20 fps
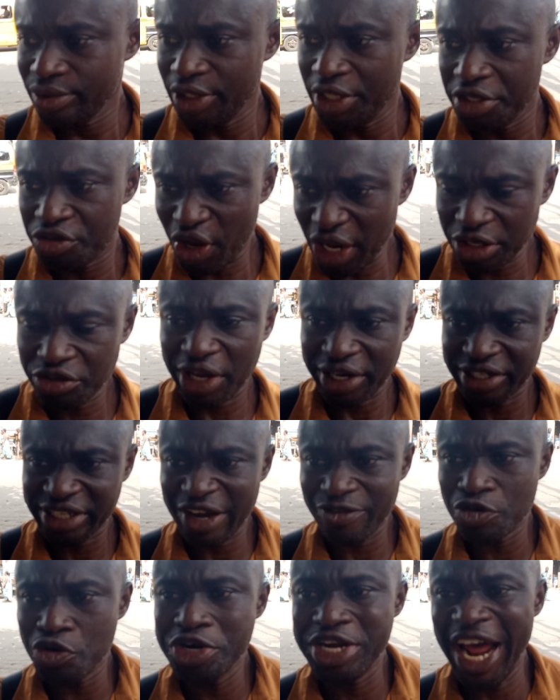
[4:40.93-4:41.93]
in
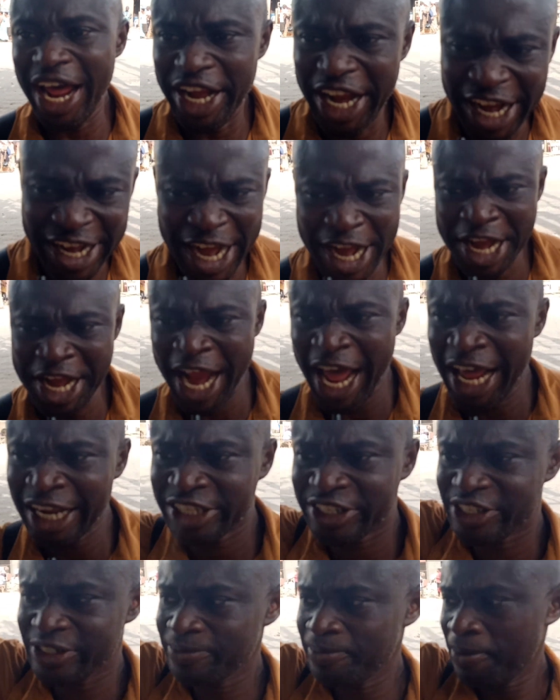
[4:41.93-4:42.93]
2027, then in the
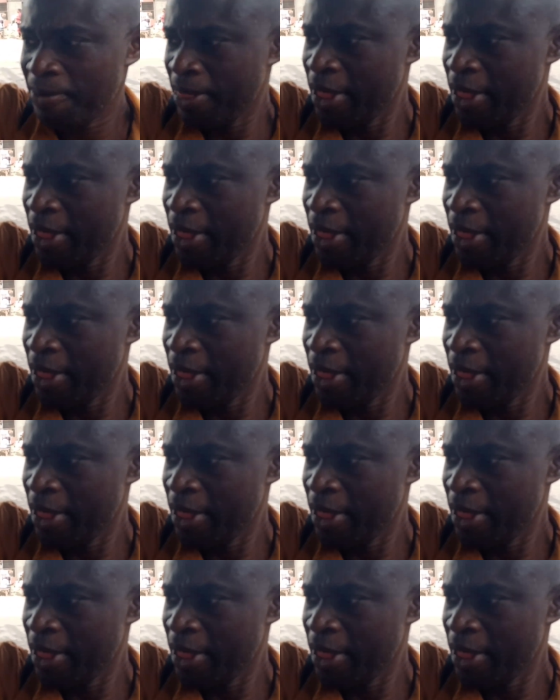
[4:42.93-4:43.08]
next